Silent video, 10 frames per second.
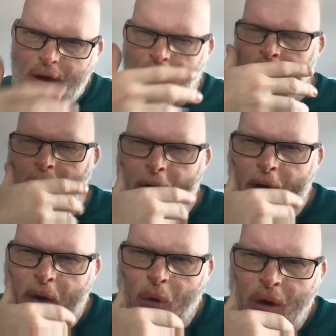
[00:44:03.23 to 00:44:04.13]

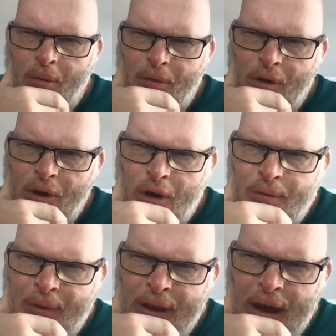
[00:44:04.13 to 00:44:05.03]
Qual a melhor
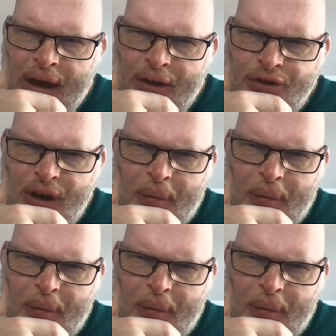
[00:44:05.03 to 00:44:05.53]
maneira de